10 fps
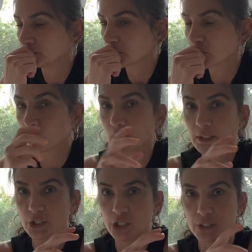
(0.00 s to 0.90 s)
So
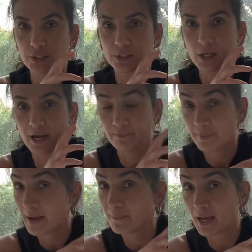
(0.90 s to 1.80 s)
Delicious. I
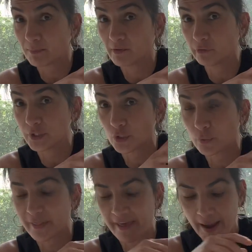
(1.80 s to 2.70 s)
pack my freezer
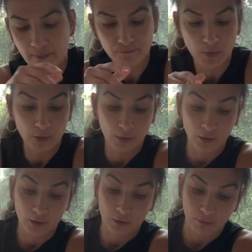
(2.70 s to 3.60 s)
with that.
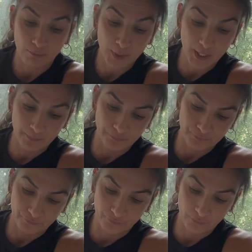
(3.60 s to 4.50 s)
But
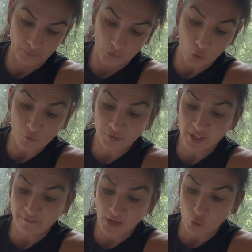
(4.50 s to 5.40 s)
hopefully
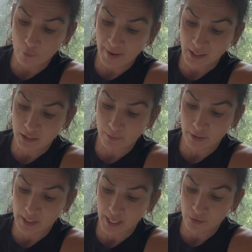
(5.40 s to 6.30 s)
if I go back to
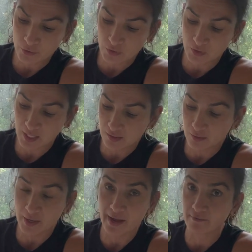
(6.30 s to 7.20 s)
Mariano's, they
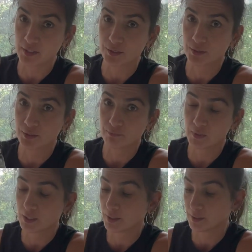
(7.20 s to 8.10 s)
still have this,
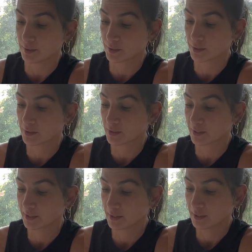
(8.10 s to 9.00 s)
because
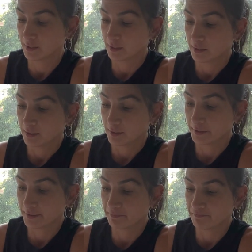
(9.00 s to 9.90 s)

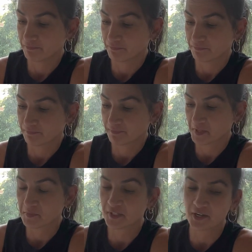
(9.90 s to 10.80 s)

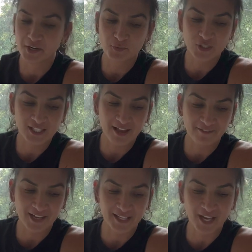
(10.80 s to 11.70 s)
I'm sorry, I'm just
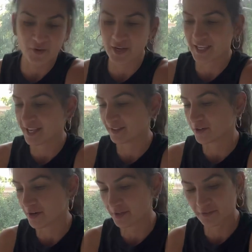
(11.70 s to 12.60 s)
laughing at how I can't
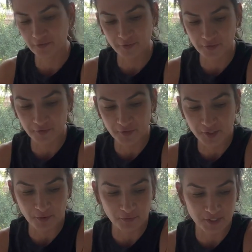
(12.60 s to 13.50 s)
talk for
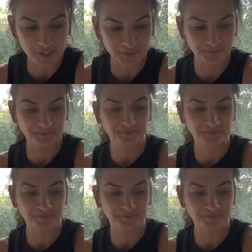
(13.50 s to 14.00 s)
some reason.